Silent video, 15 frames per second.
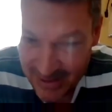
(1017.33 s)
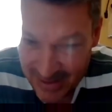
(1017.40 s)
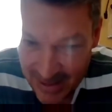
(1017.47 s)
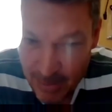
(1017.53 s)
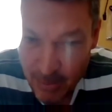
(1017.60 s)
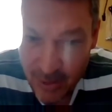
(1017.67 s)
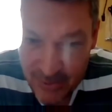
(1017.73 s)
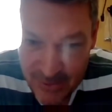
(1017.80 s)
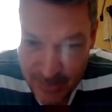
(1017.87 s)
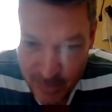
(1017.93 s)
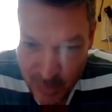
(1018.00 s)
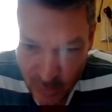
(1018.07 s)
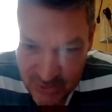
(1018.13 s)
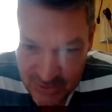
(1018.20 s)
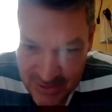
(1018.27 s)
I wanted to
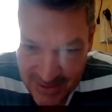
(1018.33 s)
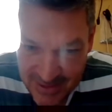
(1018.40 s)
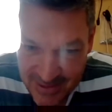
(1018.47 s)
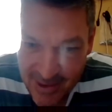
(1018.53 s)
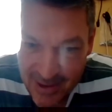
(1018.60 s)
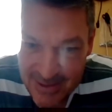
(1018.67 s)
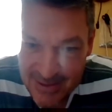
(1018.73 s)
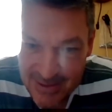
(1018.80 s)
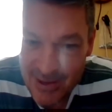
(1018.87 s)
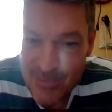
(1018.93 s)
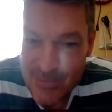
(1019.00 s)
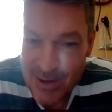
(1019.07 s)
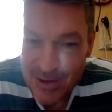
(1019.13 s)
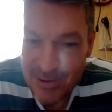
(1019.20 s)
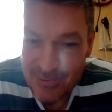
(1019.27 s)
punch the guy, you know,
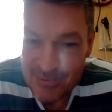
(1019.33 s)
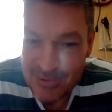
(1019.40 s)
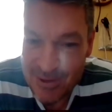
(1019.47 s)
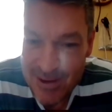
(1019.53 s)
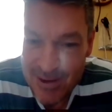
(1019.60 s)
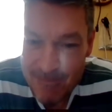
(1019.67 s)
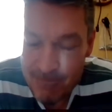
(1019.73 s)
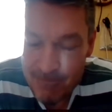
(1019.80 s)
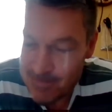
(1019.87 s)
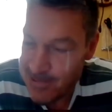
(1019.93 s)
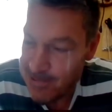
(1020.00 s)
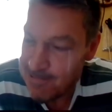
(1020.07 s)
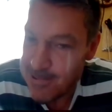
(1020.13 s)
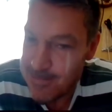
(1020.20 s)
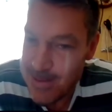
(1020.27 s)
but I was like,
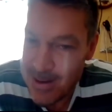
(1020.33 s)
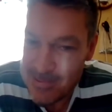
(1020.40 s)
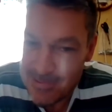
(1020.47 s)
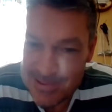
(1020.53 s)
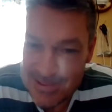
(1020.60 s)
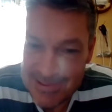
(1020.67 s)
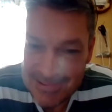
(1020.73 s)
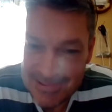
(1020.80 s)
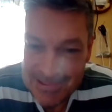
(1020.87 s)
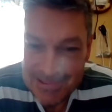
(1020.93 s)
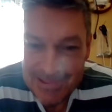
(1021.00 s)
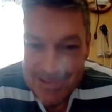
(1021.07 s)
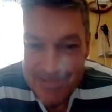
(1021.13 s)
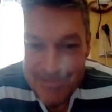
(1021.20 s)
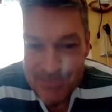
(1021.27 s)
no comment.
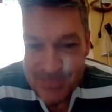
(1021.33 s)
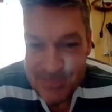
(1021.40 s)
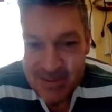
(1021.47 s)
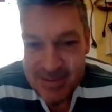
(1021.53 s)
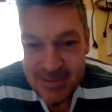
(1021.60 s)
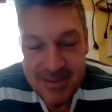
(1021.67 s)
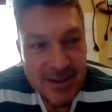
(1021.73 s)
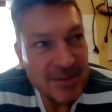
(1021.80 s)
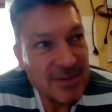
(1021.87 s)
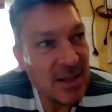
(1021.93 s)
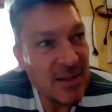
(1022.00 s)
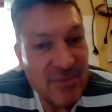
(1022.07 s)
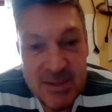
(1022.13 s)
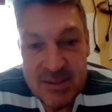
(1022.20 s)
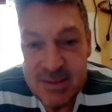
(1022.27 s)
And then
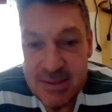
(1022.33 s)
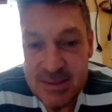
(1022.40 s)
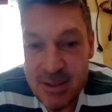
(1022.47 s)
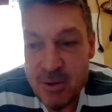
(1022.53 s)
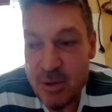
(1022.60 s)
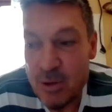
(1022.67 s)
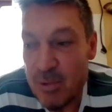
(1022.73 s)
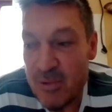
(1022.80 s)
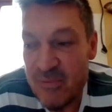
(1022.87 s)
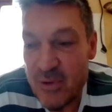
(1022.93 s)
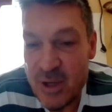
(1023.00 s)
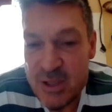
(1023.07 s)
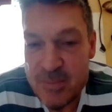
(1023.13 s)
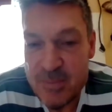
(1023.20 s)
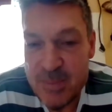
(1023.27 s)
eventually they said, "Oh, we've heard you've been